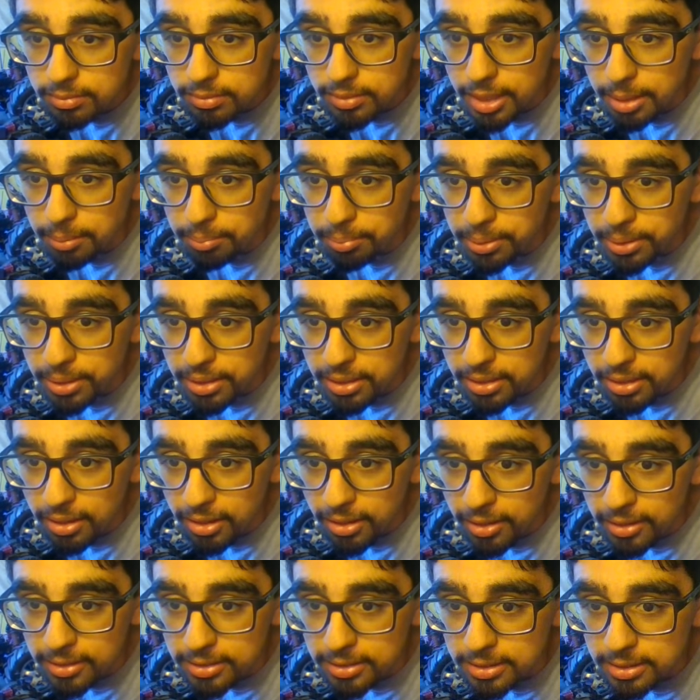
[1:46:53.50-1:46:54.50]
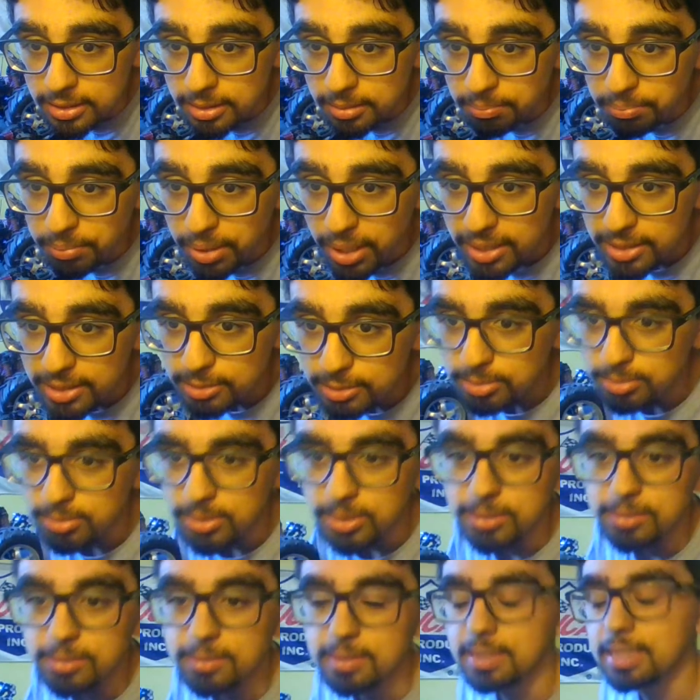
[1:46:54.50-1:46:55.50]
They put cars in impossible
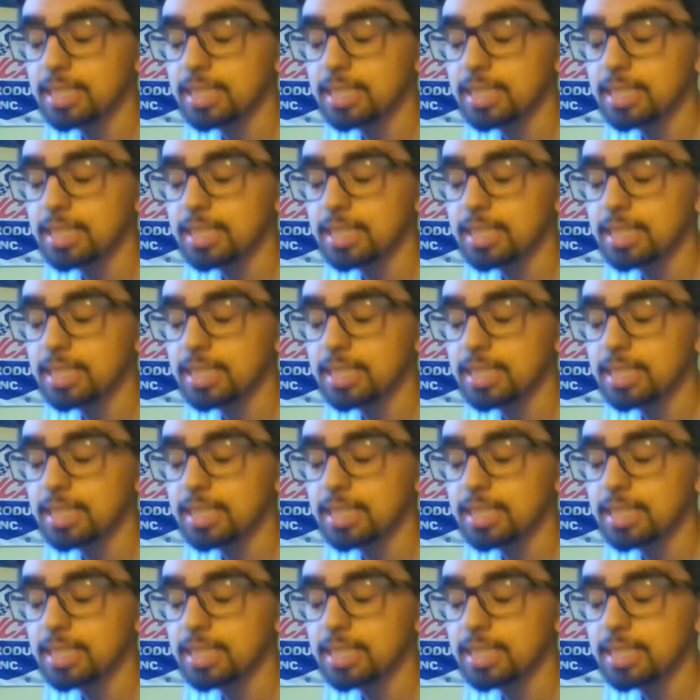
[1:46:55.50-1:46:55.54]
moves.